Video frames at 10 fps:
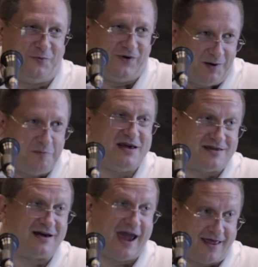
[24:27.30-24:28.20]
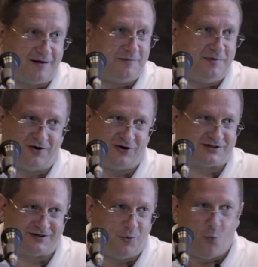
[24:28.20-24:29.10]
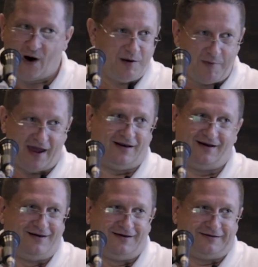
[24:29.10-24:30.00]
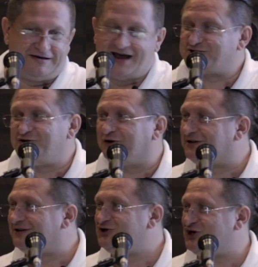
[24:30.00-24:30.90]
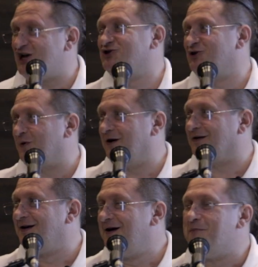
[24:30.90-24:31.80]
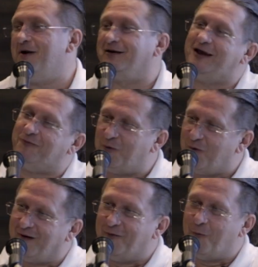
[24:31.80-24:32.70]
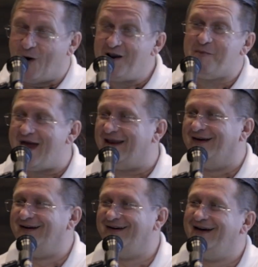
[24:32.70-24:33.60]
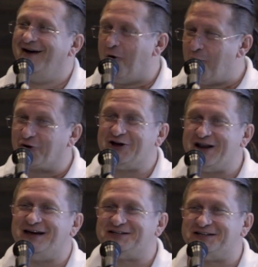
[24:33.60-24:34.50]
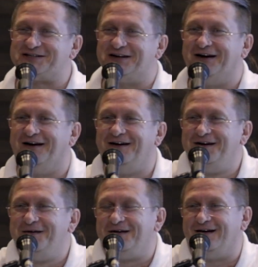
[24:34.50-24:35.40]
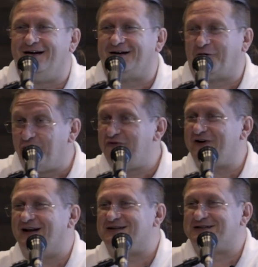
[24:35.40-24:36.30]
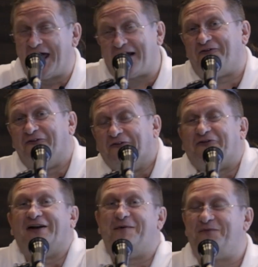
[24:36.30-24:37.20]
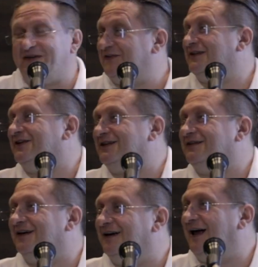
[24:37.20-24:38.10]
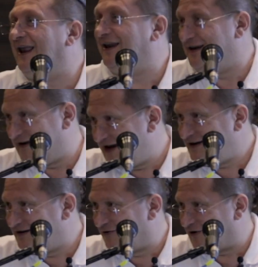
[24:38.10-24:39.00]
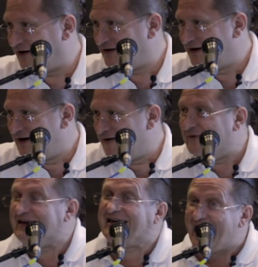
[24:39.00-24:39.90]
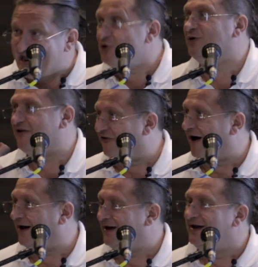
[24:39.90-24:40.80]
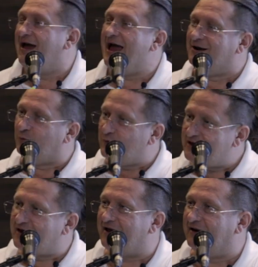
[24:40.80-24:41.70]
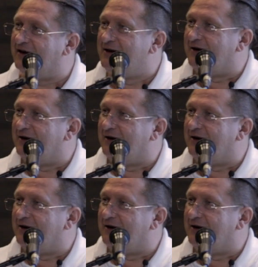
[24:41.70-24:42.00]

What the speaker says: will be together, because one man does not change the world. But if one man organizes a conference like Philip with Alan did, right? We can unify, and we can